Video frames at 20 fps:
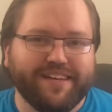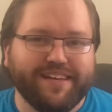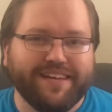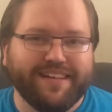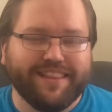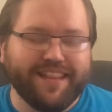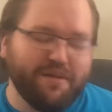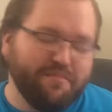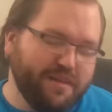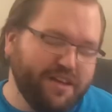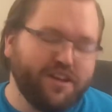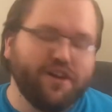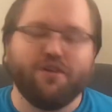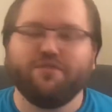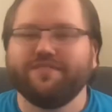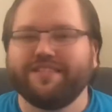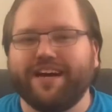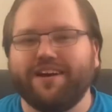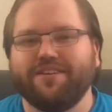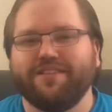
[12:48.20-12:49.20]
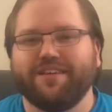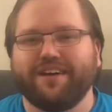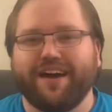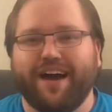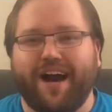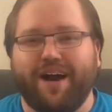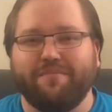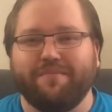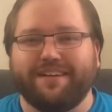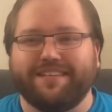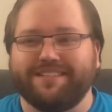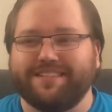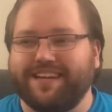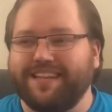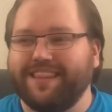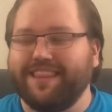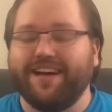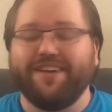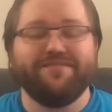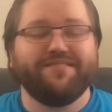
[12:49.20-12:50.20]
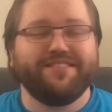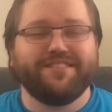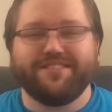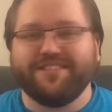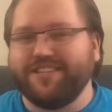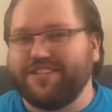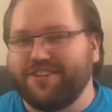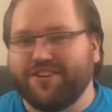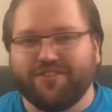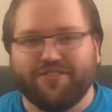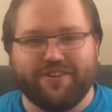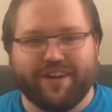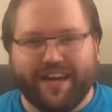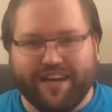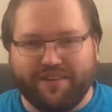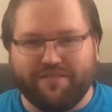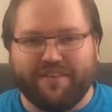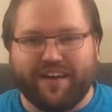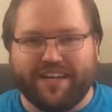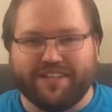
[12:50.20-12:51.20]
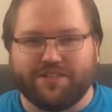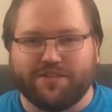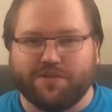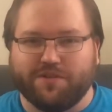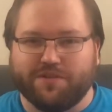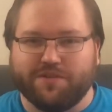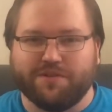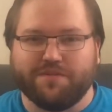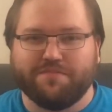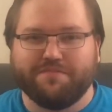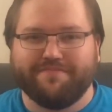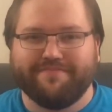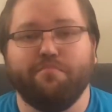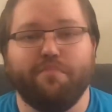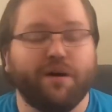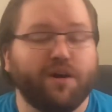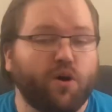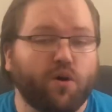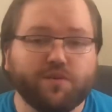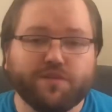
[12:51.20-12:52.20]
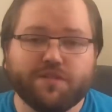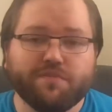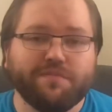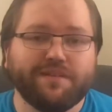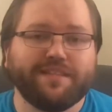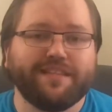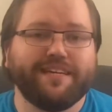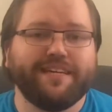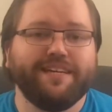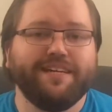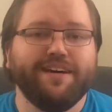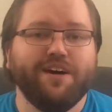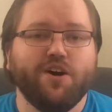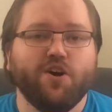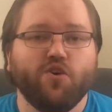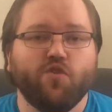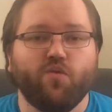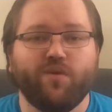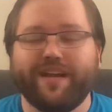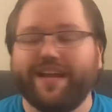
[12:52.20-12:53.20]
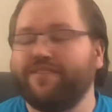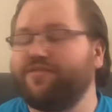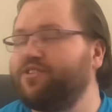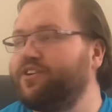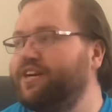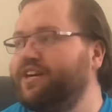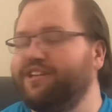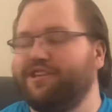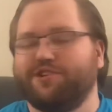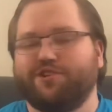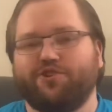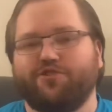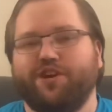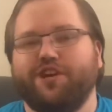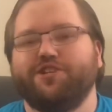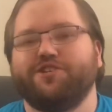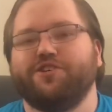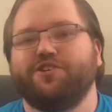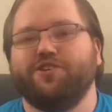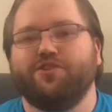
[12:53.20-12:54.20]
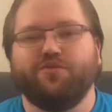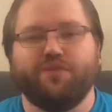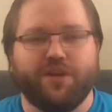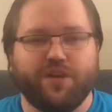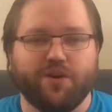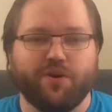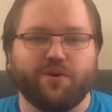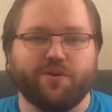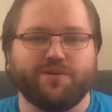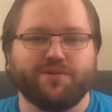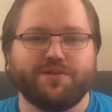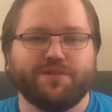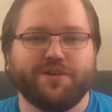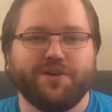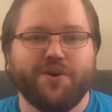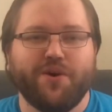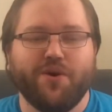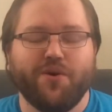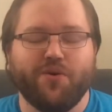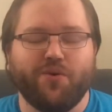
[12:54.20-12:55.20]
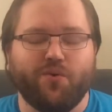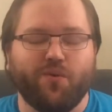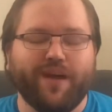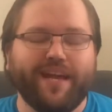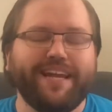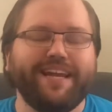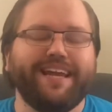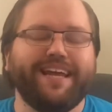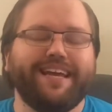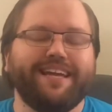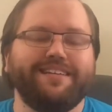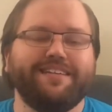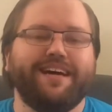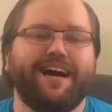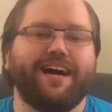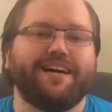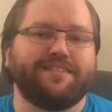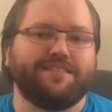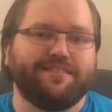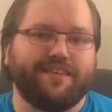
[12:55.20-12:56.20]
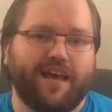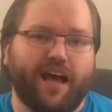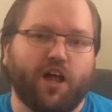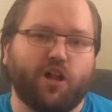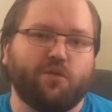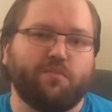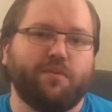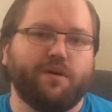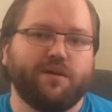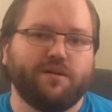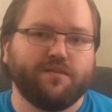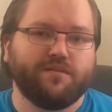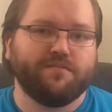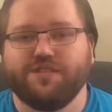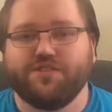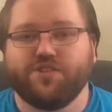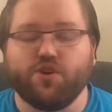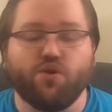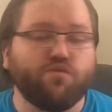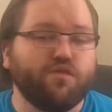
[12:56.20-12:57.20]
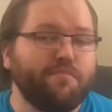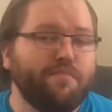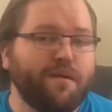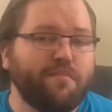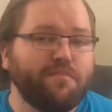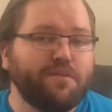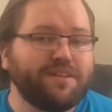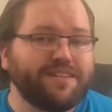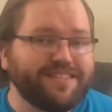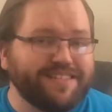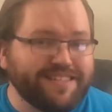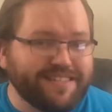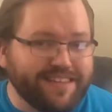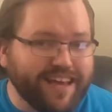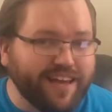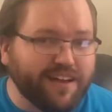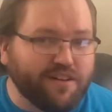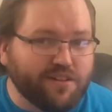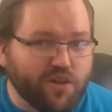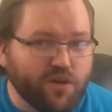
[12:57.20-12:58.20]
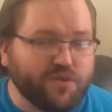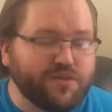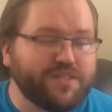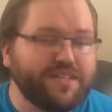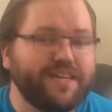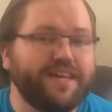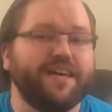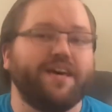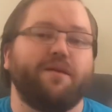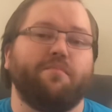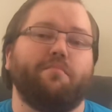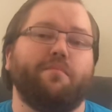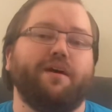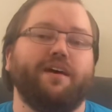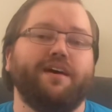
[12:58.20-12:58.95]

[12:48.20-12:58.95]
Let me know down in the comments. I'd love to see your creative answers. But ultimately, whatever illustration you use, we need God's help. So remember to stay close to Him.